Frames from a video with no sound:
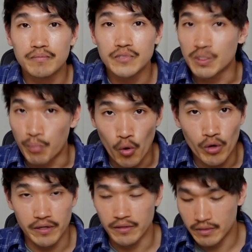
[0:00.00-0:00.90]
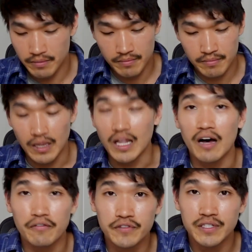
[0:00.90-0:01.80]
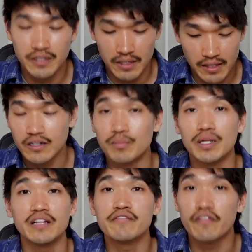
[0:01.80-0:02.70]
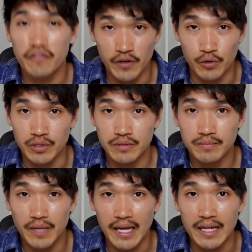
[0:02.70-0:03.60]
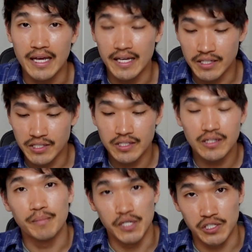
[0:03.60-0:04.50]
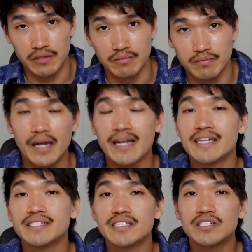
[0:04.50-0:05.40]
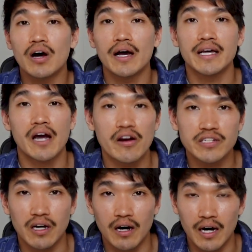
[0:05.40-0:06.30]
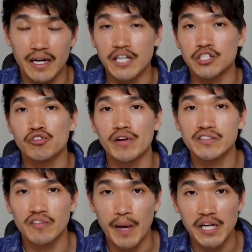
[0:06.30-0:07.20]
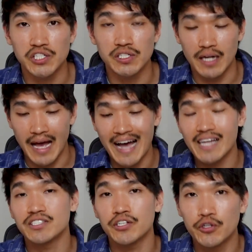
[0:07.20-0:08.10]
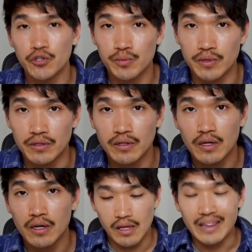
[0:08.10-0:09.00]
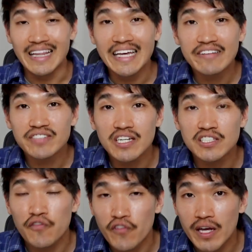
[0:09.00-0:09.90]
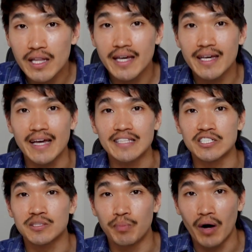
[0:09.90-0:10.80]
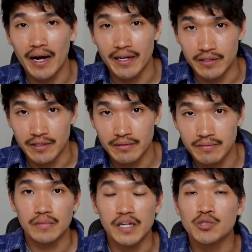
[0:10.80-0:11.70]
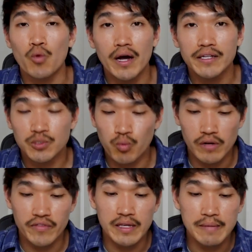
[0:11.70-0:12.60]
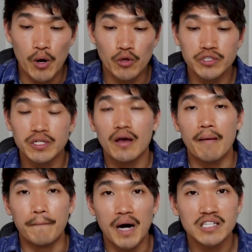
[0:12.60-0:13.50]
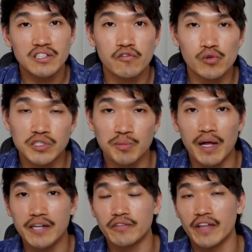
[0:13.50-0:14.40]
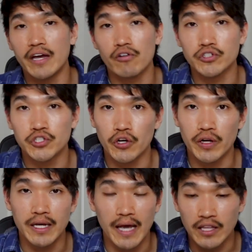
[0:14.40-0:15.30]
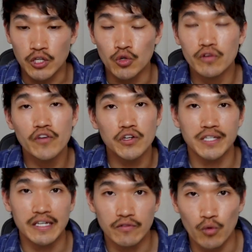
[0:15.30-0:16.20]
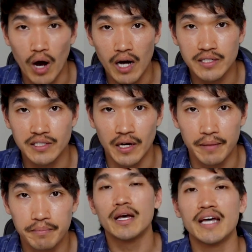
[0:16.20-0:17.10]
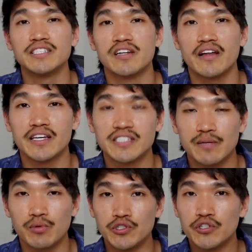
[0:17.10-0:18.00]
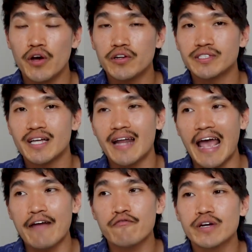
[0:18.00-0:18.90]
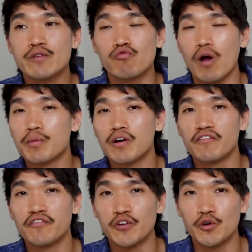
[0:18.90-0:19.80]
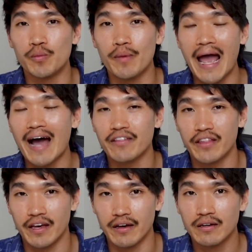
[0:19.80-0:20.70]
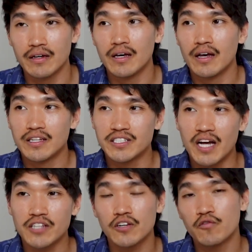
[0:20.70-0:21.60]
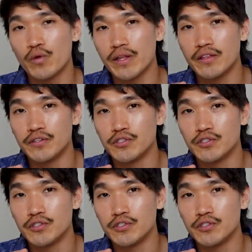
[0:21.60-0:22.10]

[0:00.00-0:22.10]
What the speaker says: supported, loved, completely fulfilled in his mission. And his entire character arc and transformation as a human leaves us feeling inspired. And it's why it's one of the most masterful displays of the hero's journey and the good versus evil archetype. Here's another example. Do you notice that every rom-com film out there Starts off with